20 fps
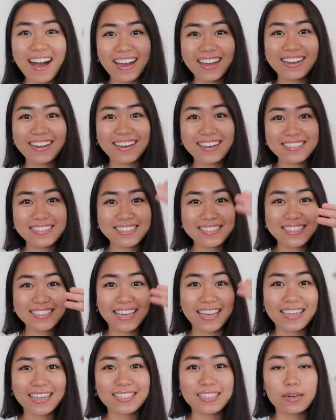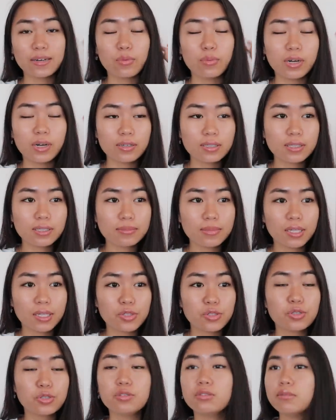Hi guys, it's Kate and welcome
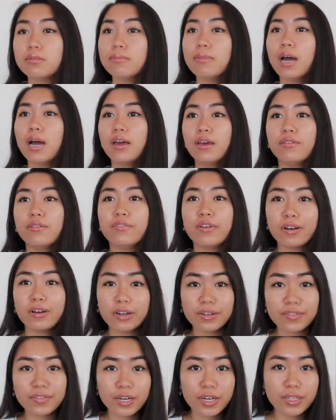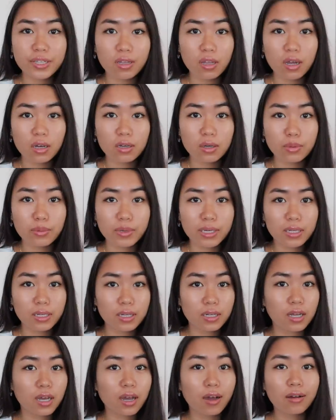to my very, very
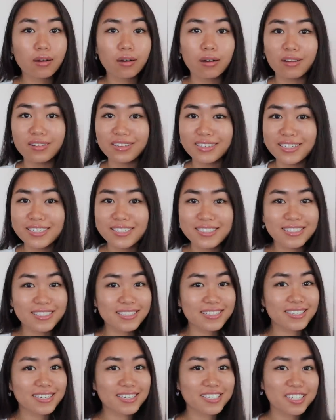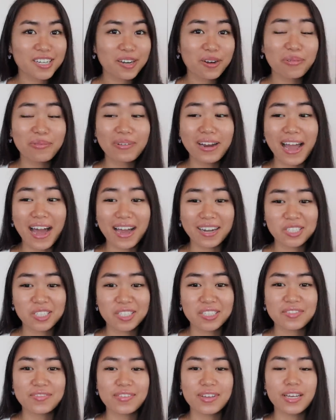long-awaited college decision
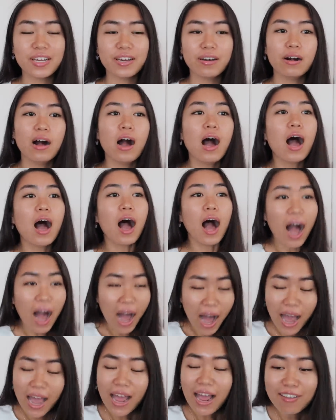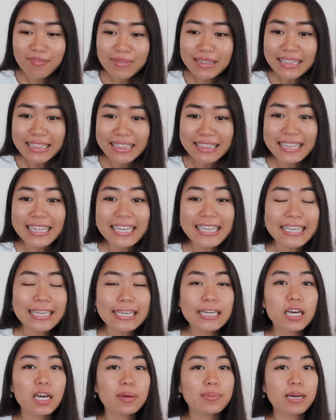reactions video. I have been
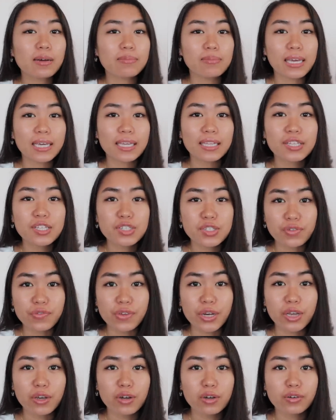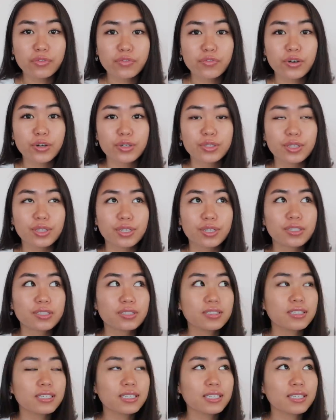thinking about making this video for
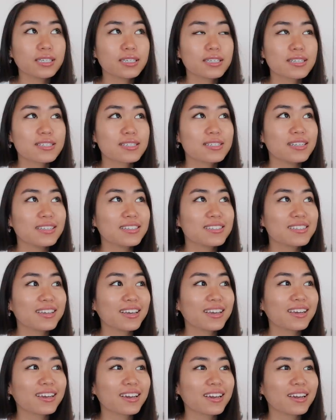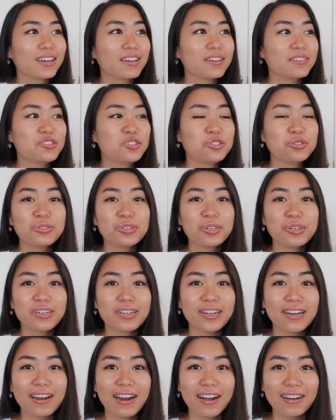literally since like junior
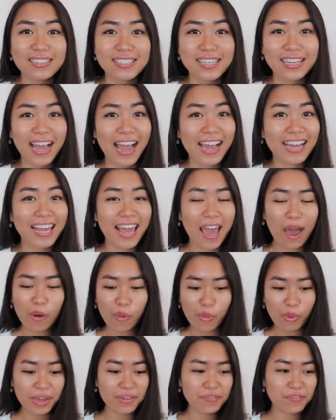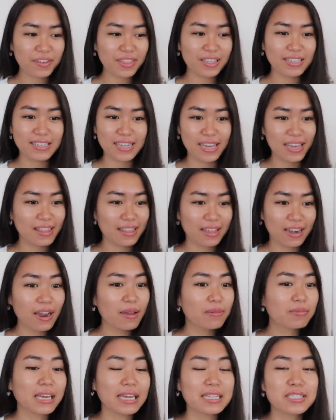year. I was like, I can't wait for the day that
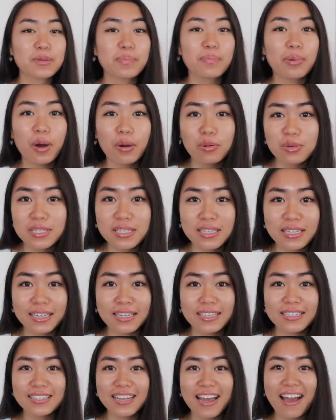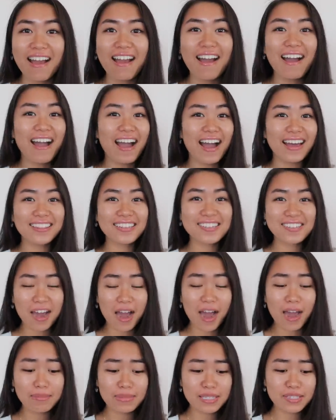I get to post this. And the
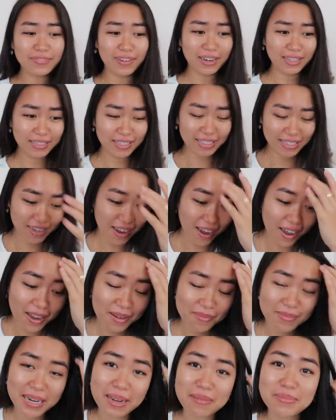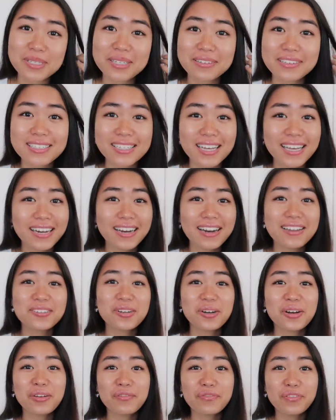time has finally come and I'm so excited. I
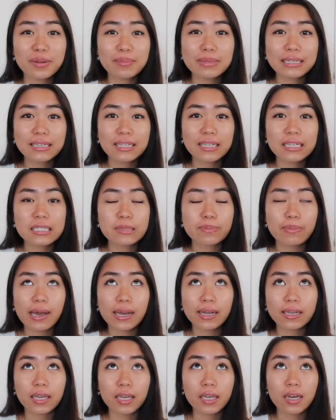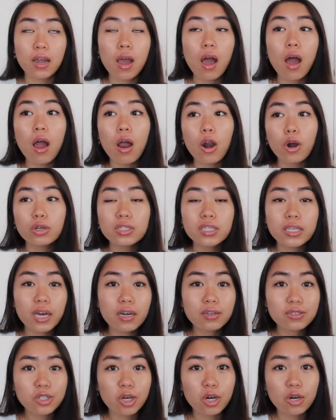started filming this back in early
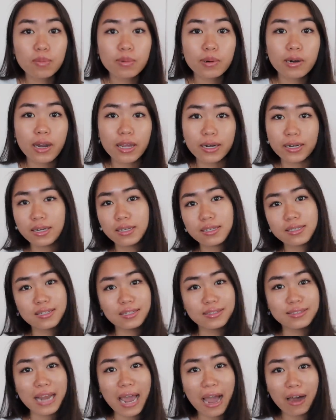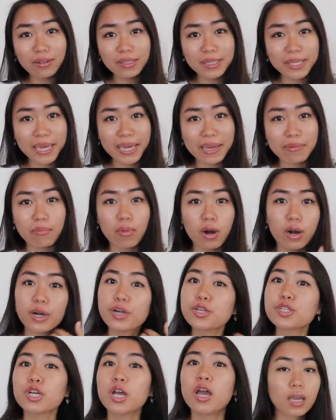October and it is now late
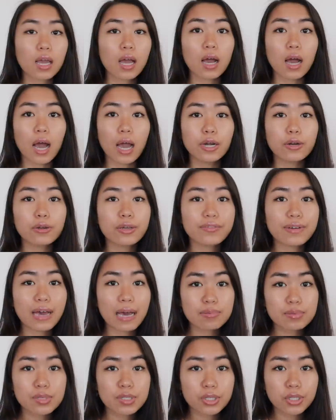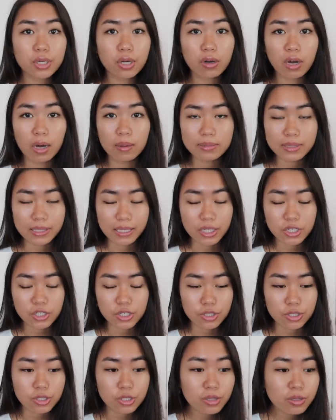March. I know you have absolutely no
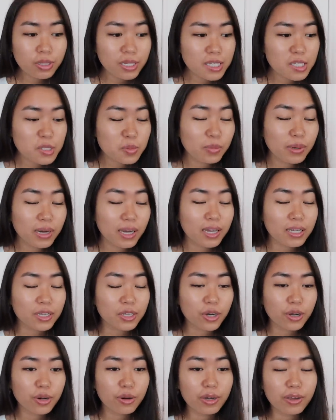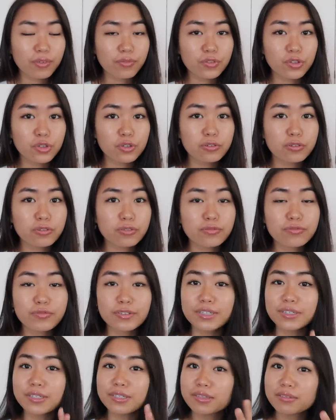obligation to do this, but you know, if you
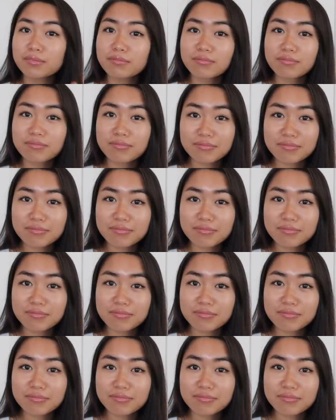feel